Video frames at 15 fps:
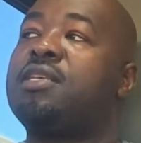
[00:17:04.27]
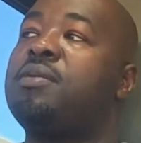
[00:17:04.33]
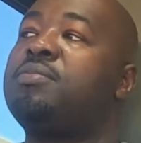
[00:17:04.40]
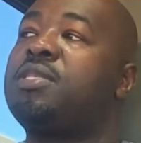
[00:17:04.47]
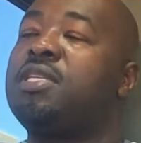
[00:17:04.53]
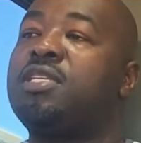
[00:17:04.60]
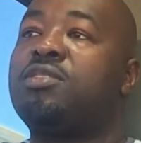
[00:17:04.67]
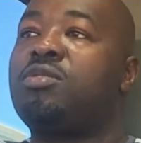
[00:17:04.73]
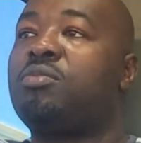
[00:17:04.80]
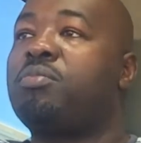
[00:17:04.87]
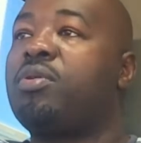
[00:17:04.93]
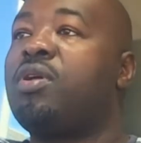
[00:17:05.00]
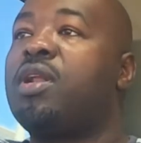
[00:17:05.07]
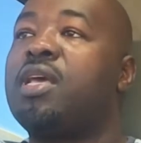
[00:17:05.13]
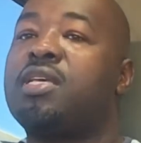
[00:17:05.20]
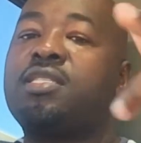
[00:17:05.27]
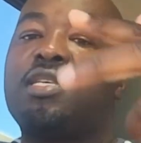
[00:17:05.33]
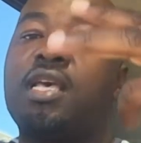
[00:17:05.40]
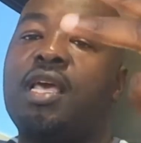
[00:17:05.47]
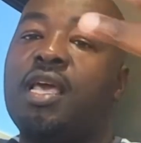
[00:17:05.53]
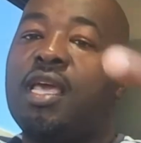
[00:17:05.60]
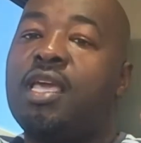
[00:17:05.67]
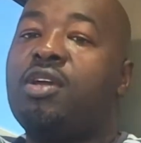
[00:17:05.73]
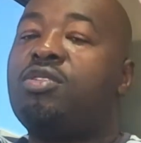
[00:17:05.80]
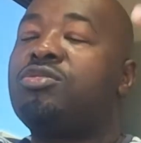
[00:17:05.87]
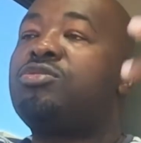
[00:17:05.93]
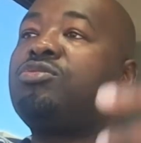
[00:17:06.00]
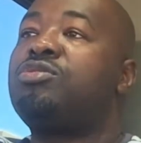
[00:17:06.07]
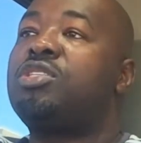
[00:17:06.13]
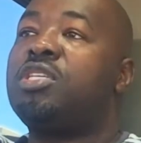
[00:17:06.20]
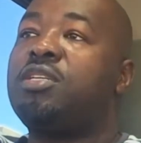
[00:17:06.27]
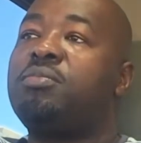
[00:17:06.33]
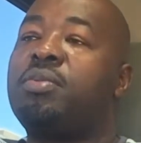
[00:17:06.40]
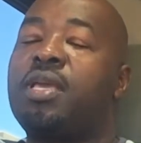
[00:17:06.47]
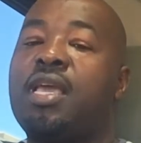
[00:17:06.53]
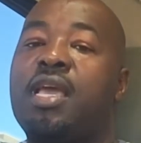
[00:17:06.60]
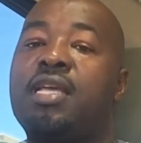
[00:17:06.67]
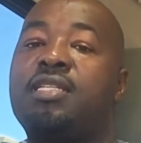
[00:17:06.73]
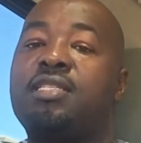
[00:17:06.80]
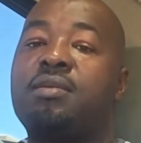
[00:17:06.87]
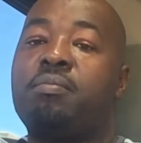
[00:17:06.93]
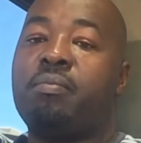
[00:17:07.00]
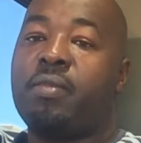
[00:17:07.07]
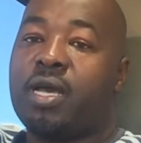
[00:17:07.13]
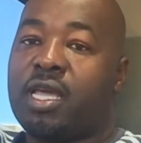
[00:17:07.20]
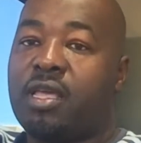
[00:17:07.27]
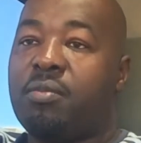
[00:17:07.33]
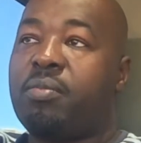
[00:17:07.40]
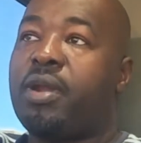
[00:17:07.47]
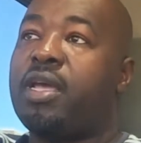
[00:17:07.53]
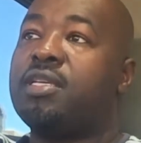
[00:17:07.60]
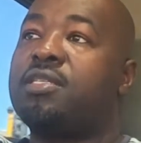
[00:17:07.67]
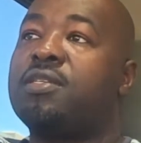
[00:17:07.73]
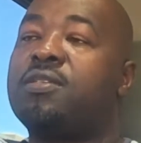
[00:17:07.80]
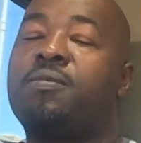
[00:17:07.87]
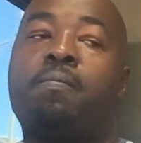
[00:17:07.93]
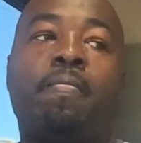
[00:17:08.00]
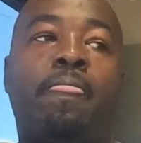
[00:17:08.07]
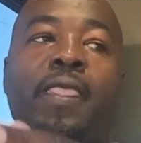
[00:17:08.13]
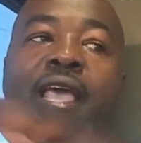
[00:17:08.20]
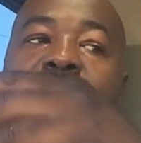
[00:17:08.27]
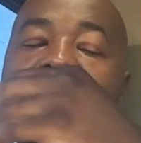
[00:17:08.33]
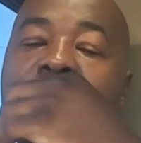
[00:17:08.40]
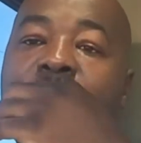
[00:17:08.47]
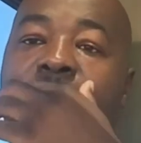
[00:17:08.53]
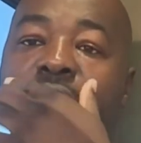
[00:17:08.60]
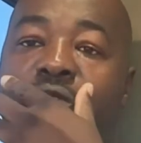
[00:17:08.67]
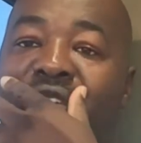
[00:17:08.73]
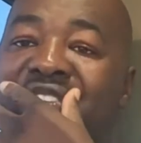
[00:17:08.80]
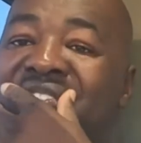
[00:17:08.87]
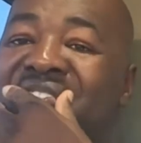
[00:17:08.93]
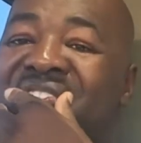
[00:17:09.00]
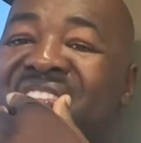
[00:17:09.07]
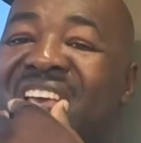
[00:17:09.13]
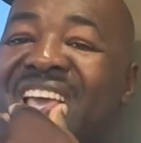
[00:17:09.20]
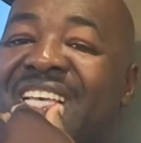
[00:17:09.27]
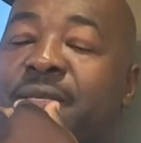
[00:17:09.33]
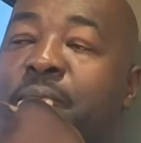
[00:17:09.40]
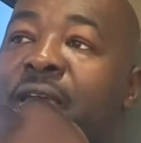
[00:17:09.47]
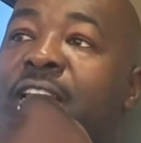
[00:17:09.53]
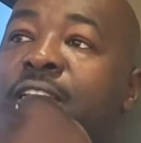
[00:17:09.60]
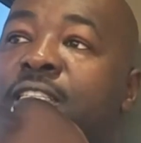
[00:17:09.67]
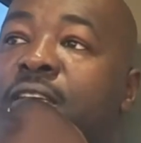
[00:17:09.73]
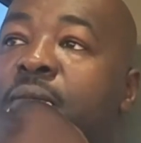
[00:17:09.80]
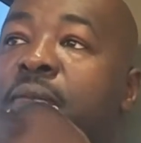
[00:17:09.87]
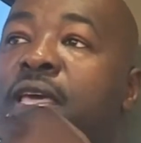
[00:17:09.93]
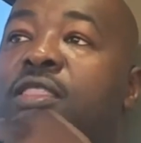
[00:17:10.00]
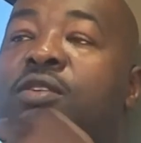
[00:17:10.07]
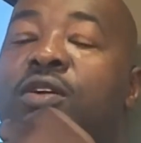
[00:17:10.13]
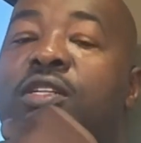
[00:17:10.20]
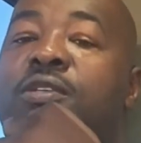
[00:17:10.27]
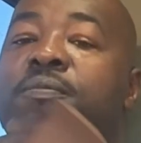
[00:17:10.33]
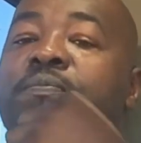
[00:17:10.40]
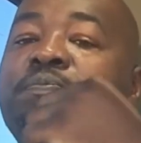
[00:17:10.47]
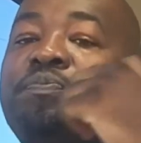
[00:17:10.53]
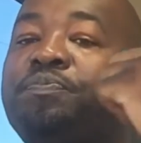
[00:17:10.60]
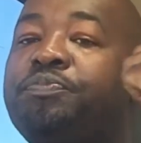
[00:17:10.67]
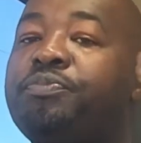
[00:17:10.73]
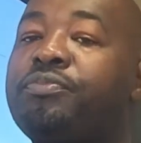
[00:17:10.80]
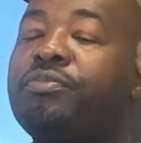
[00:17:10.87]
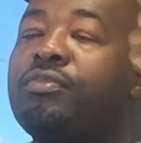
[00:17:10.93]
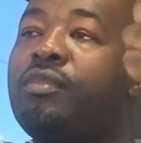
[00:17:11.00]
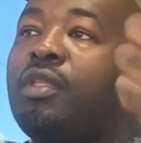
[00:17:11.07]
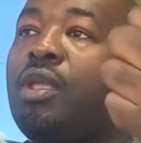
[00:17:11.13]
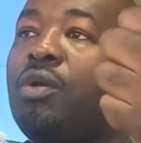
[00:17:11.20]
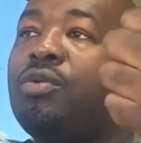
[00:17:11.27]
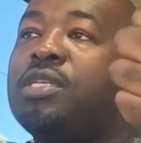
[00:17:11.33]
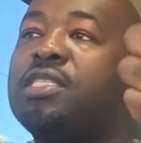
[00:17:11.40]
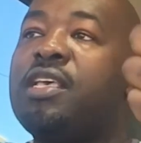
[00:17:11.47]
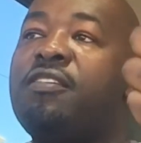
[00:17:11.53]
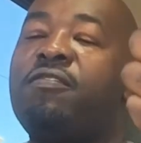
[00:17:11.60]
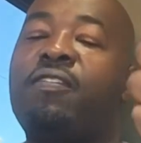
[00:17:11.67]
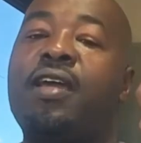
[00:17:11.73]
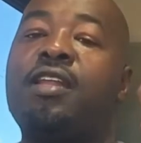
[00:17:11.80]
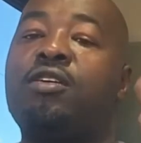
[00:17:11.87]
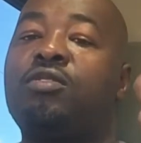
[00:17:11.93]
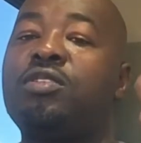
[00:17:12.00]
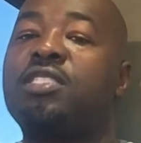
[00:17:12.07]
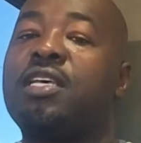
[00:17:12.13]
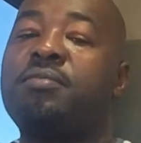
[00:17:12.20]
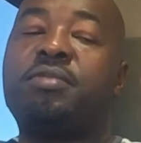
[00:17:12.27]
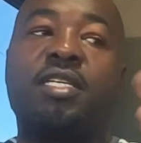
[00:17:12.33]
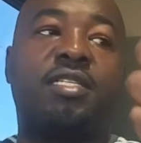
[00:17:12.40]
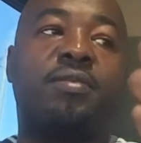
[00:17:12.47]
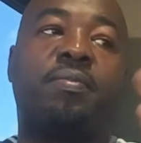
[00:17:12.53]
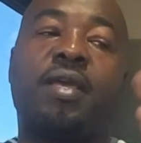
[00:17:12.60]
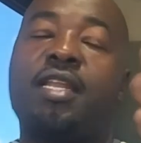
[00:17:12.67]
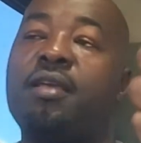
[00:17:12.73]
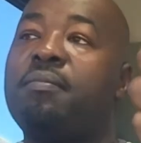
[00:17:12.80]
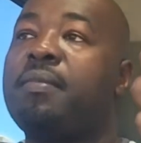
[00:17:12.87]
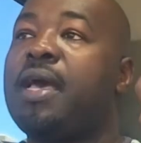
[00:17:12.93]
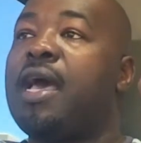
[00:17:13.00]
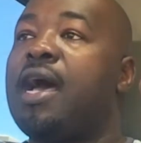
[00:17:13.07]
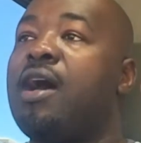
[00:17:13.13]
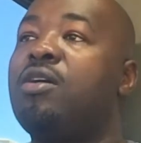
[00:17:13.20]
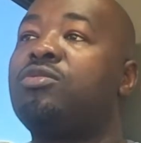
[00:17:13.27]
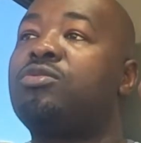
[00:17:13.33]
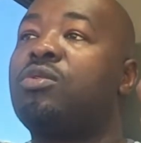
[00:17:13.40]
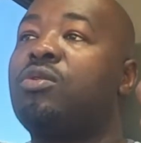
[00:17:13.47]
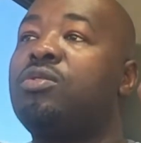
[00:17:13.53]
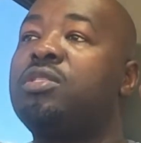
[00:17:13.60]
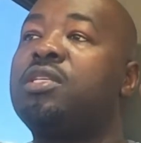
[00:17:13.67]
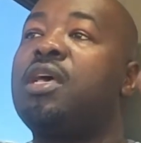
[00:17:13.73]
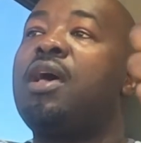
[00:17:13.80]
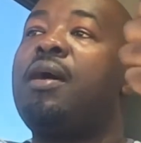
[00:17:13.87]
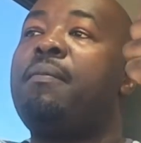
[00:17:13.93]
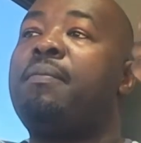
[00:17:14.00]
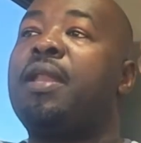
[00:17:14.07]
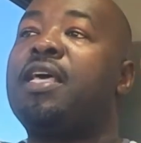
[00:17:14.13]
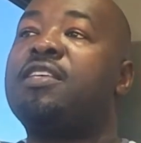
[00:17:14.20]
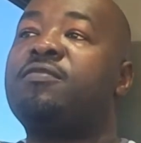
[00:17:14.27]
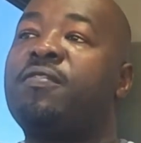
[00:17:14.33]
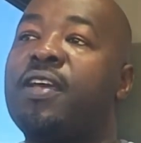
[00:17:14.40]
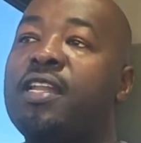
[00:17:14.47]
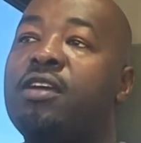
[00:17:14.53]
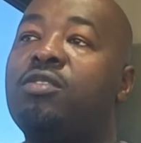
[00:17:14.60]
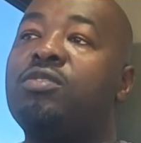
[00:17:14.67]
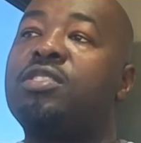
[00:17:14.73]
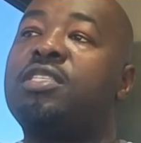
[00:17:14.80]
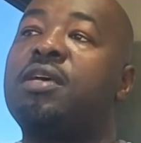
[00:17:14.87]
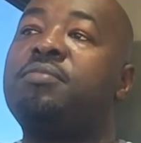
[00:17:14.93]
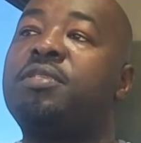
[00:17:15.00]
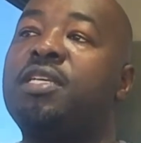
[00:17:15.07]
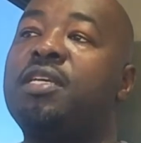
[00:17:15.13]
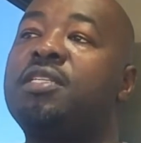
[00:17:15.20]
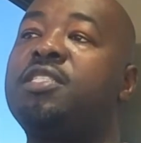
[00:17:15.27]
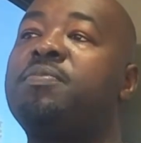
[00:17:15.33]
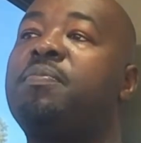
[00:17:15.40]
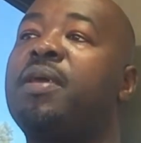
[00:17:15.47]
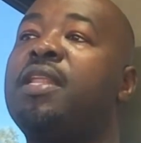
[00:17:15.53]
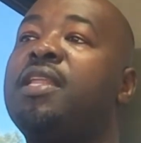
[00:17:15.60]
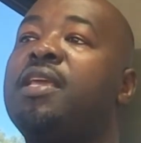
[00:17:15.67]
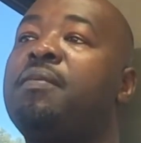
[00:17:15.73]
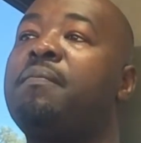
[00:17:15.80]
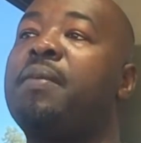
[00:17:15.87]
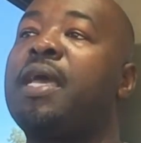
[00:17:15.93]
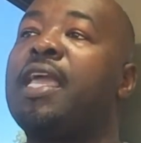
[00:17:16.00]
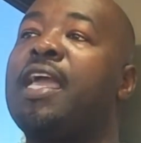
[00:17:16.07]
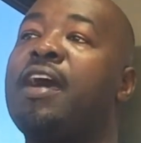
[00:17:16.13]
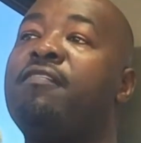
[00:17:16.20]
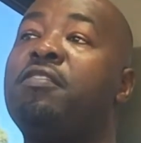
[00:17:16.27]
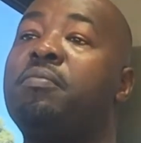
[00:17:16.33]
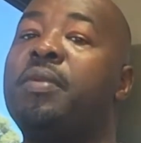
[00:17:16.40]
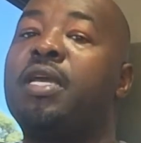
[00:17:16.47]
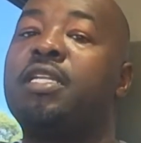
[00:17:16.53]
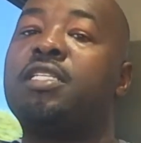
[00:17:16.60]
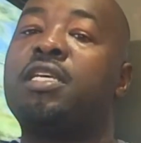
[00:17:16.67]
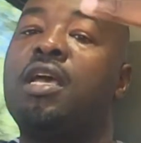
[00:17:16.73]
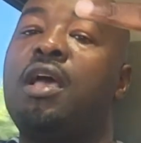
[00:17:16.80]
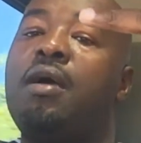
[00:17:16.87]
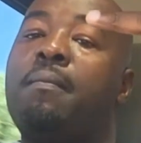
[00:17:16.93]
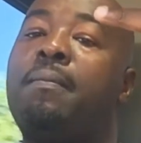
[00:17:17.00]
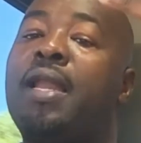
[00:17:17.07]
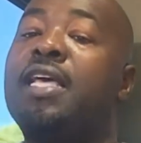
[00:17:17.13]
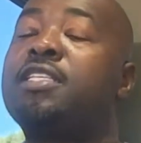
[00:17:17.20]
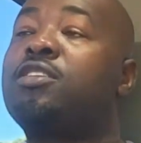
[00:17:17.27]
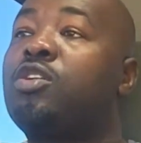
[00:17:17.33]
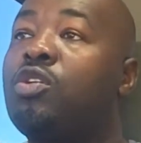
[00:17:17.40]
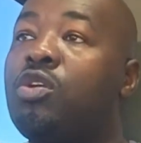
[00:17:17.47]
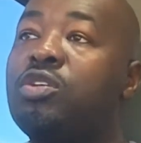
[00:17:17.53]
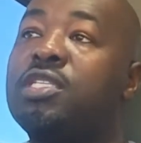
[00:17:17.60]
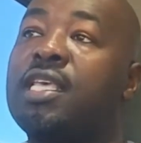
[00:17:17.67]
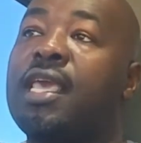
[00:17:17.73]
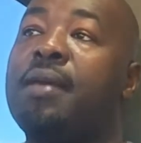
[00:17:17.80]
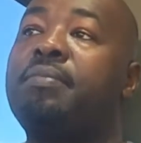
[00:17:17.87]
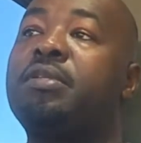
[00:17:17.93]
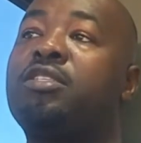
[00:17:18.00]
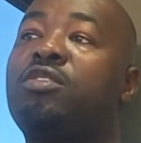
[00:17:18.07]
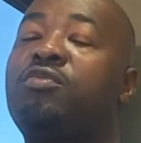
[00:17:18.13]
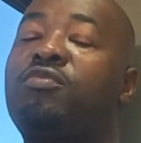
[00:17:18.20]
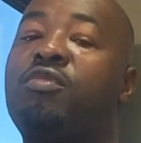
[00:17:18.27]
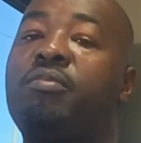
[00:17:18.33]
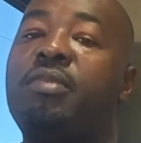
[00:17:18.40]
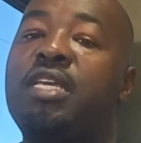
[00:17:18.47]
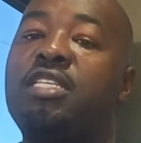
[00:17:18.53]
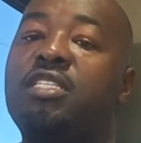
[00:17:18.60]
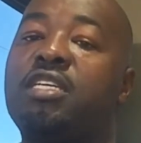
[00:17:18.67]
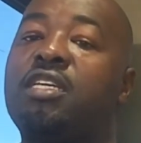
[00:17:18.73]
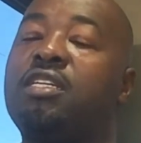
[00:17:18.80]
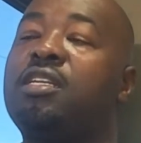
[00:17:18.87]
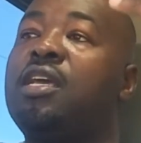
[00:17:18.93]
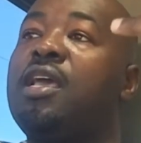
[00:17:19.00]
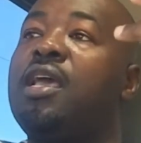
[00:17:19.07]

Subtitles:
subsidies on products equals to GDP at market prices. The last one is the expenditure method. We say final consumption spending by households plus final consumption spending by government plus gross capital formation